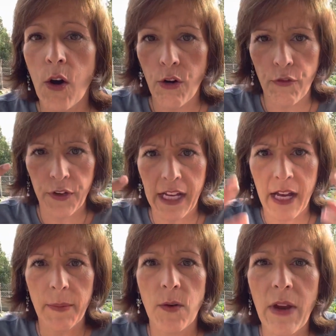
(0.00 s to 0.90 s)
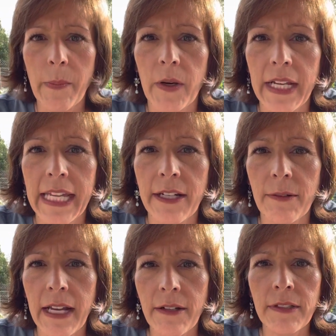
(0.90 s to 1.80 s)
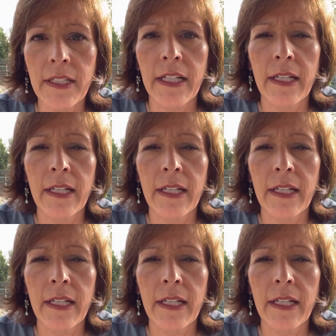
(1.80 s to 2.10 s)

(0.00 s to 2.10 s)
overcome and wrap our head around.